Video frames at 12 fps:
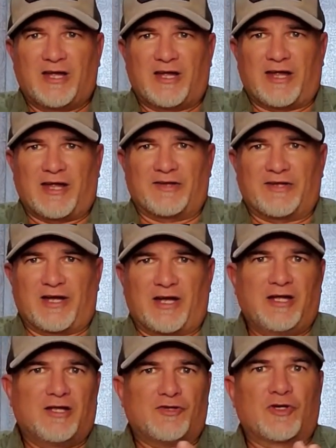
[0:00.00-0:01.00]
And
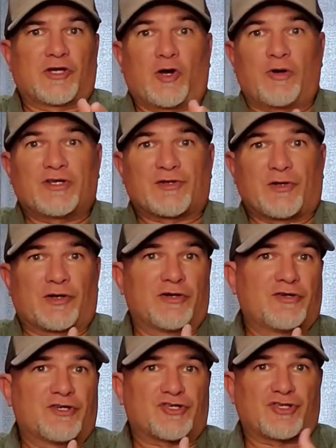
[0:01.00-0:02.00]
you can always learn
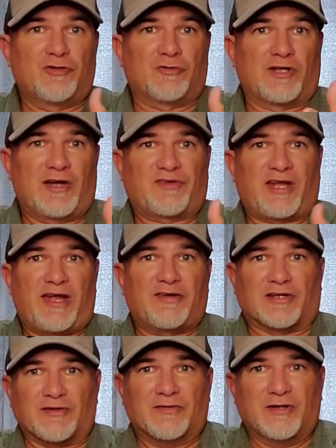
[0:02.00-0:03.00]
to shoot
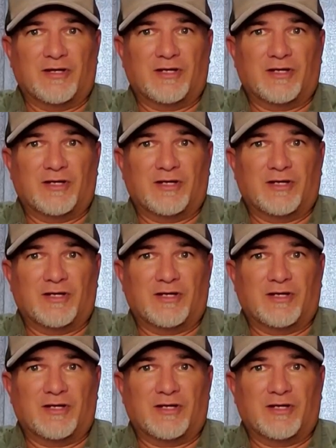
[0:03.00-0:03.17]
left-handed.